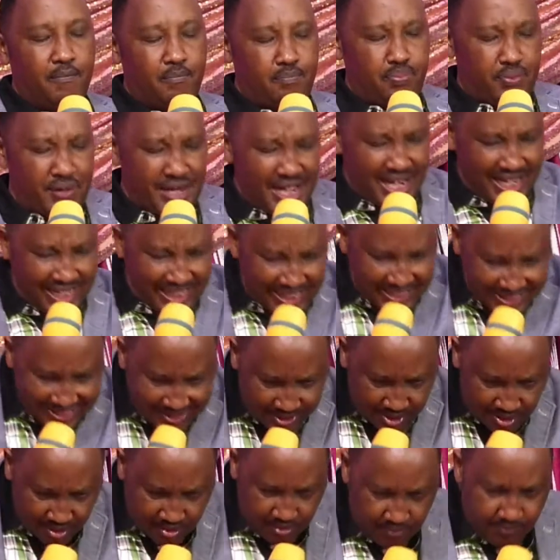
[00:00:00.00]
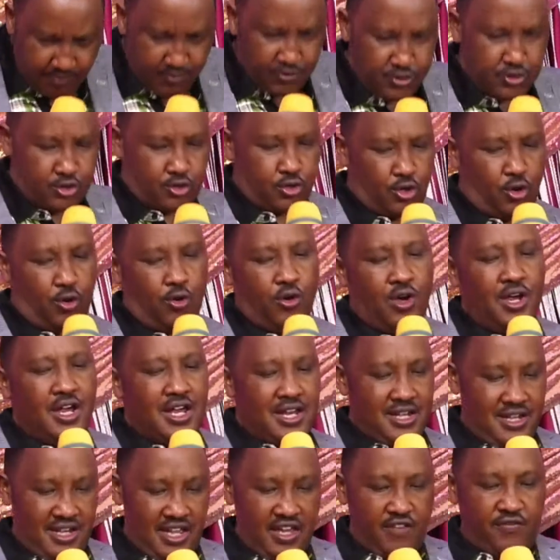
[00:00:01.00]
Prayerless so
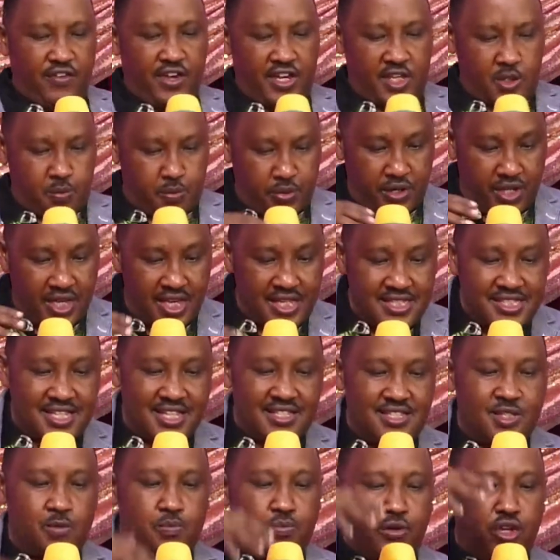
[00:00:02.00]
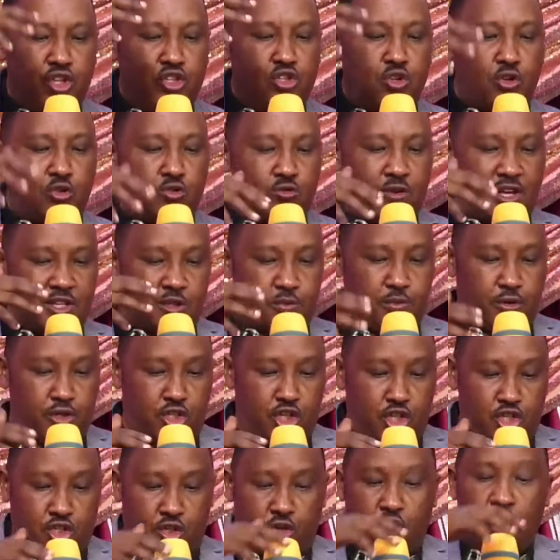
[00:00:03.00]
never experiences spiritual
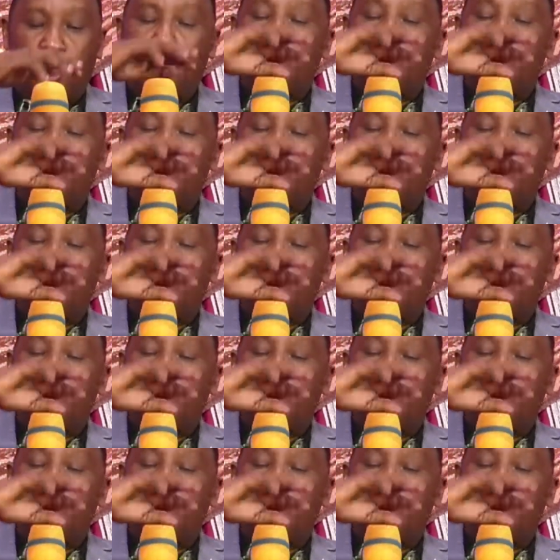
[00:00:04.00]
transportation